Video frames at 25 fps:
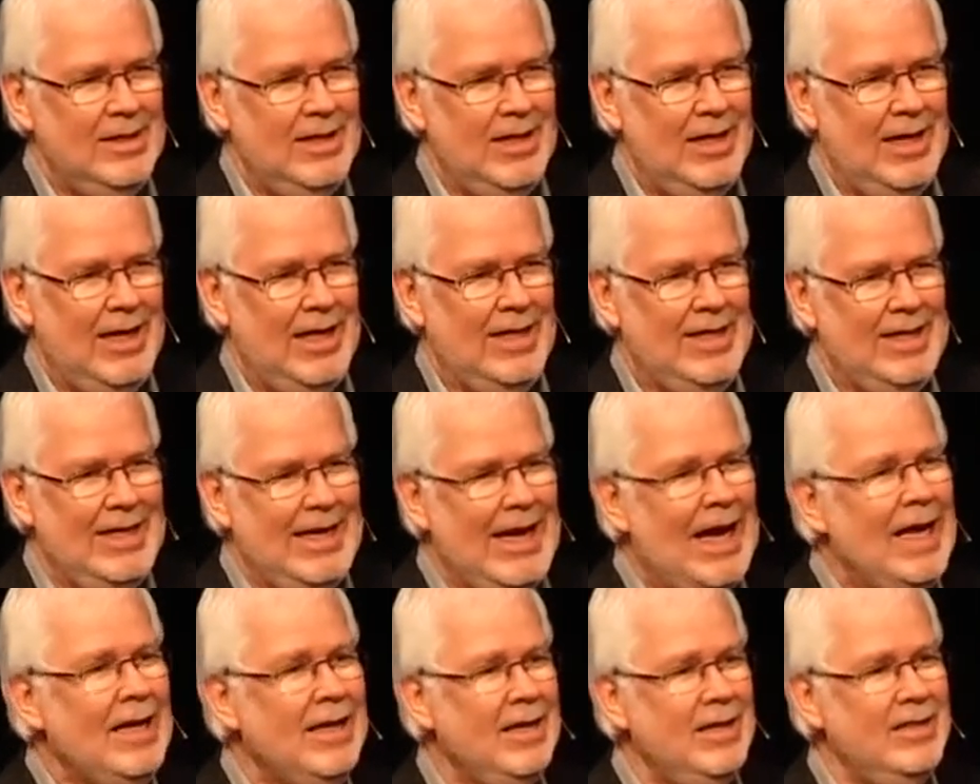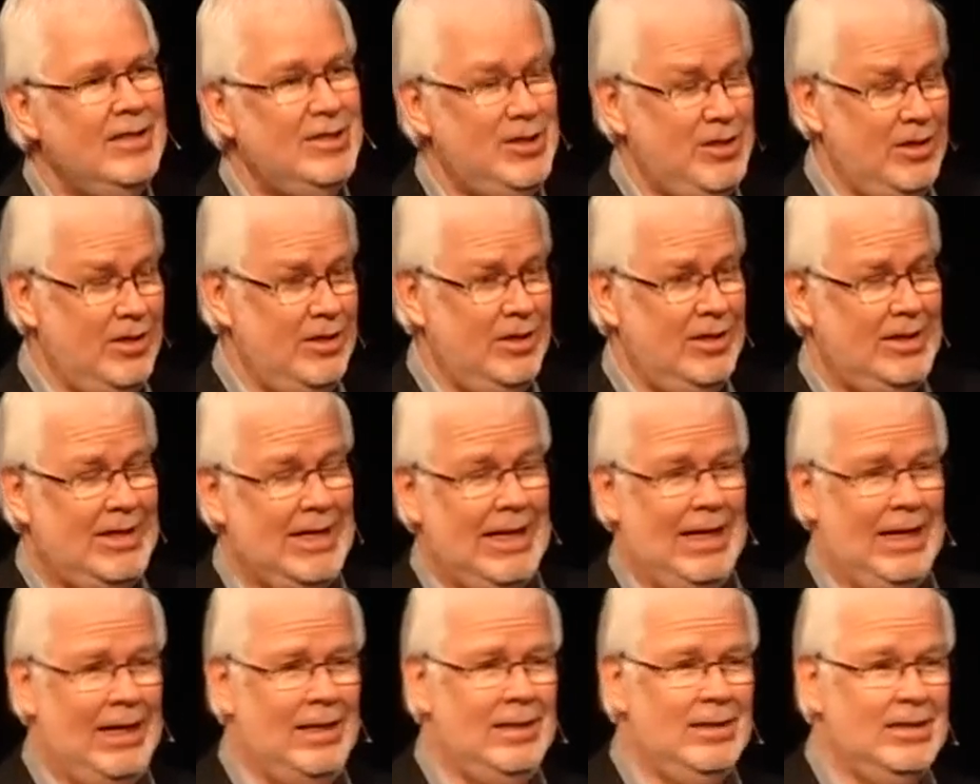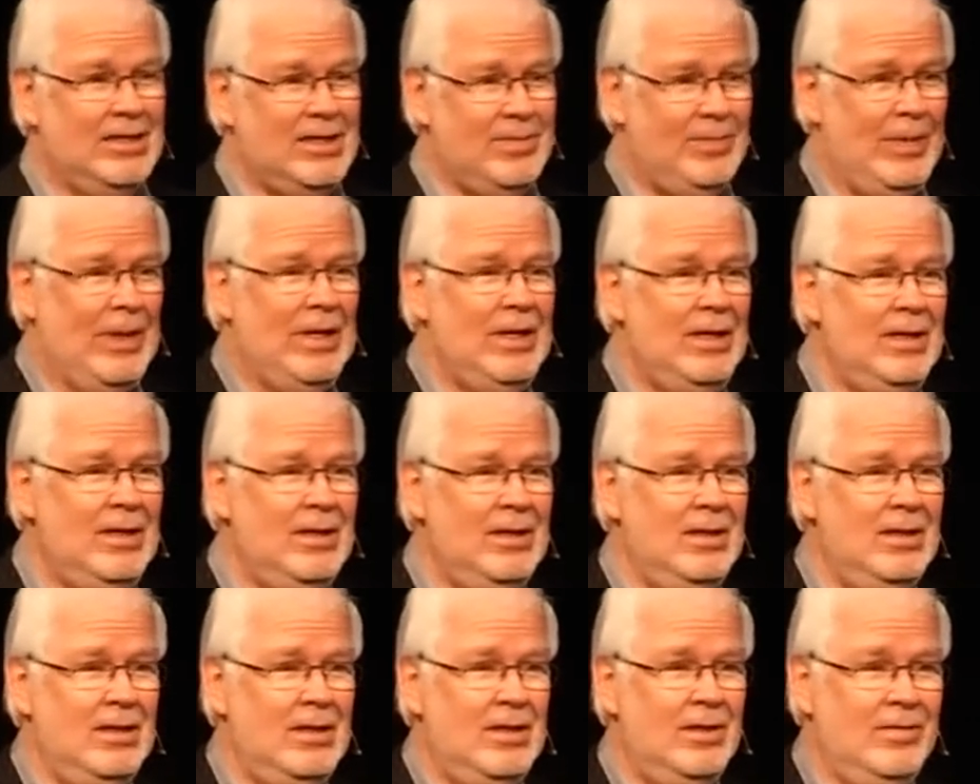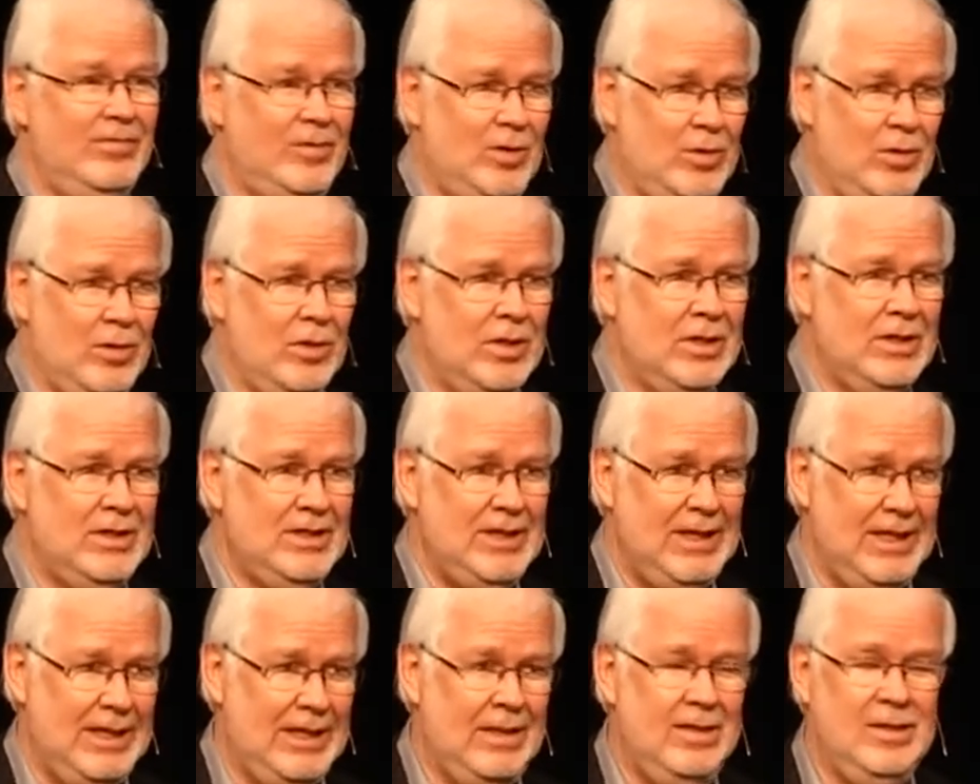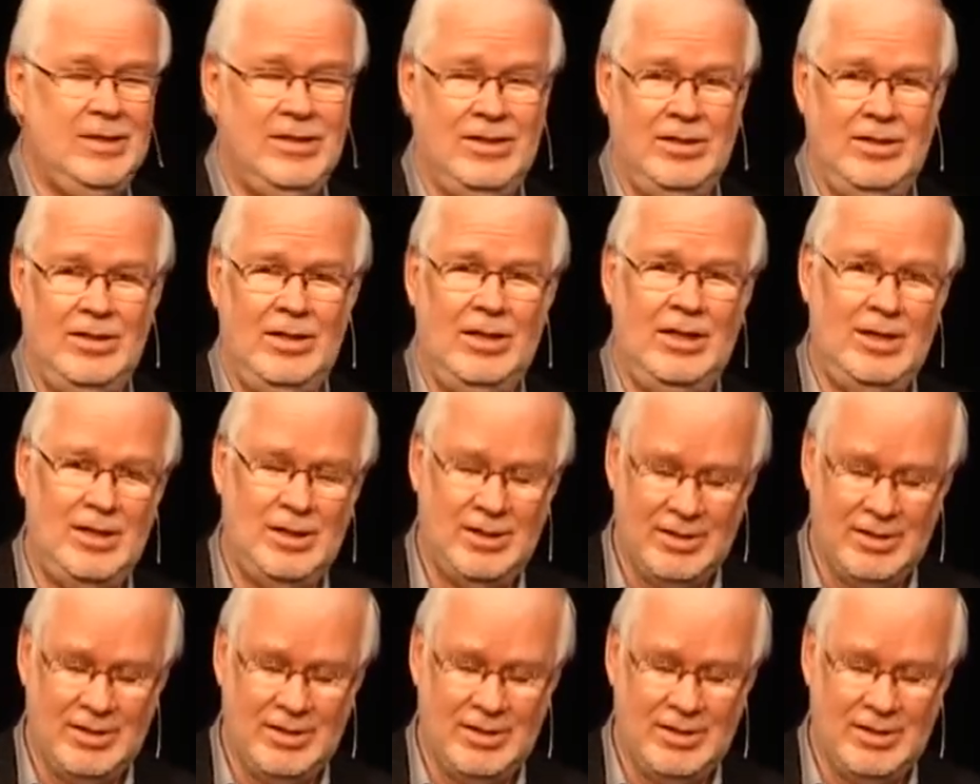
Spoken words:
And the attitude can spill, of course, into our